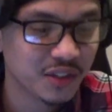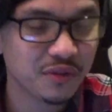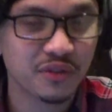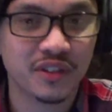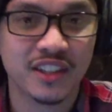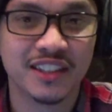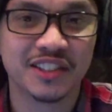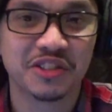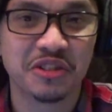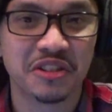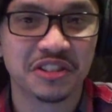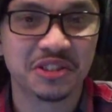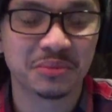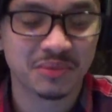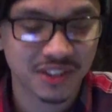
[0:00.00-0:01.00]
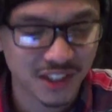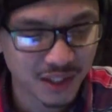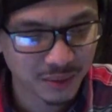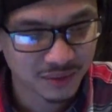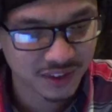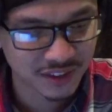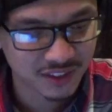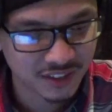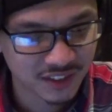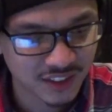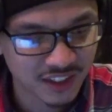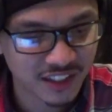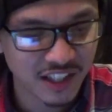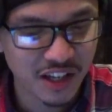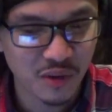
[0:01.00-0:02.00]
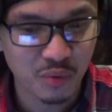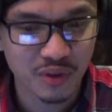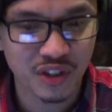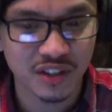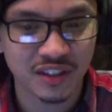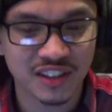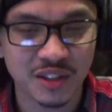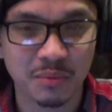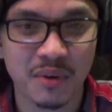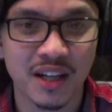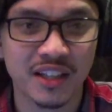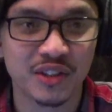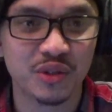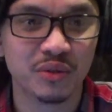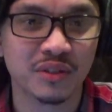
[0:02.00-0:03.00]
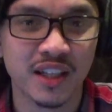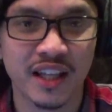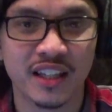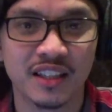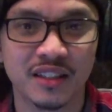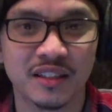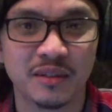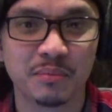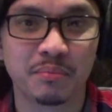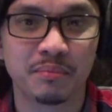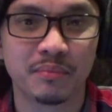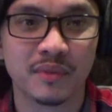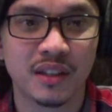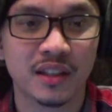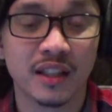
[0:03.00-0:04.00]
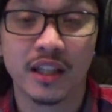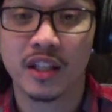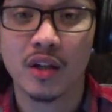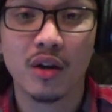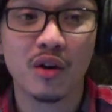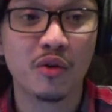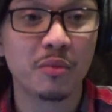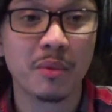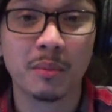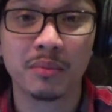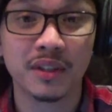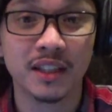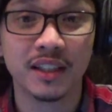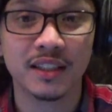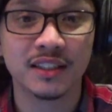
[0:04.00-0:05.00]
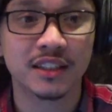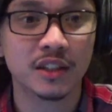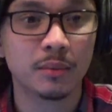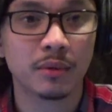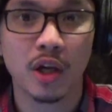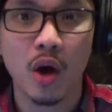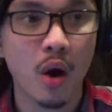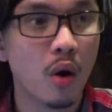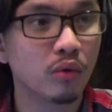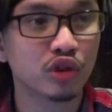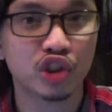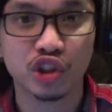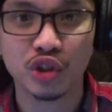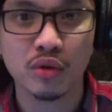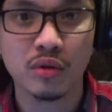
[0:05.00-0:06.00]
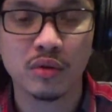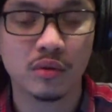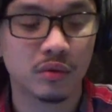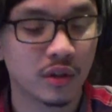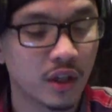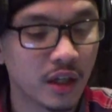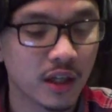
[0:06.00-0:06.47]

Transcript: You get songs, and then when somebody do like, yo, remember this? And, oh shoot!